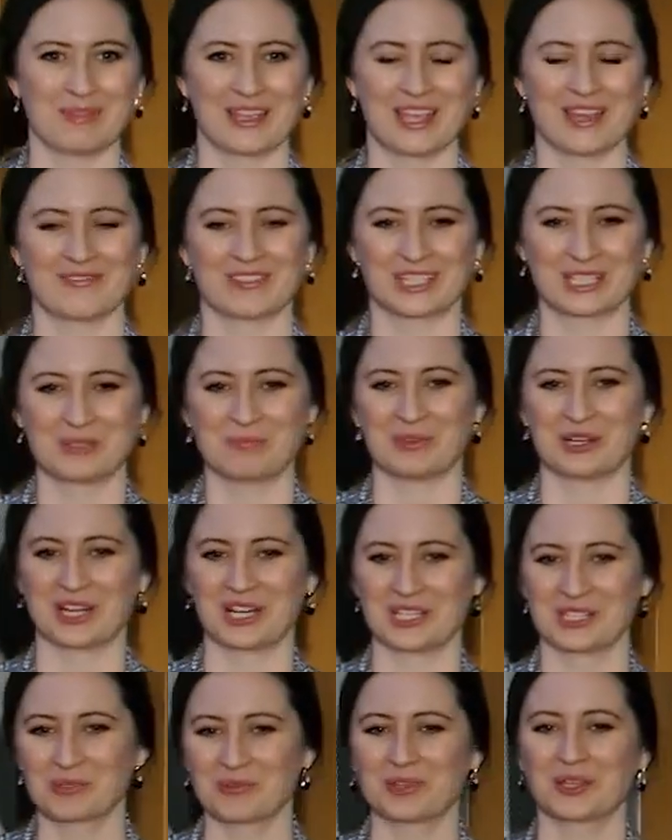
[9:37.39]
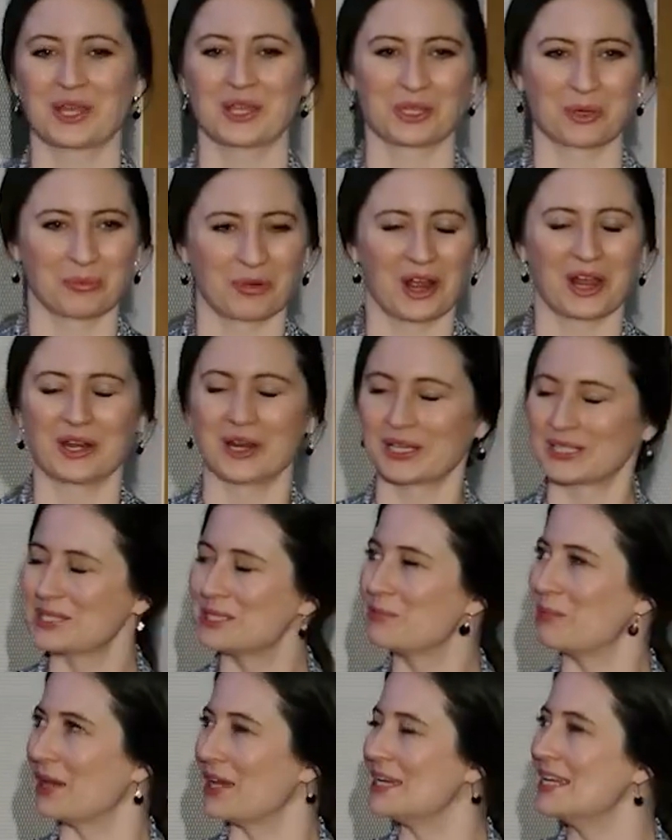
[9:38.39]
may have experienced with other
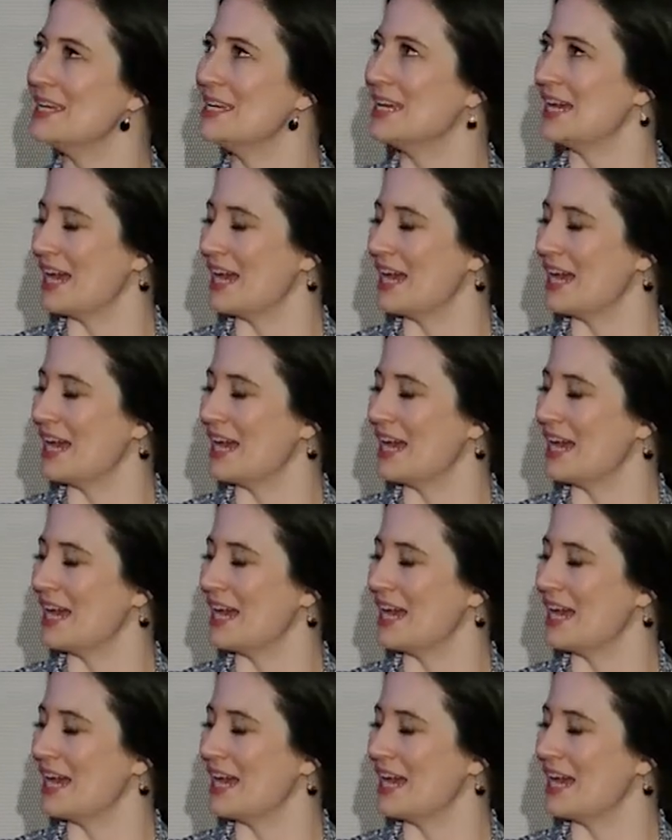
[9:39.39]
products, but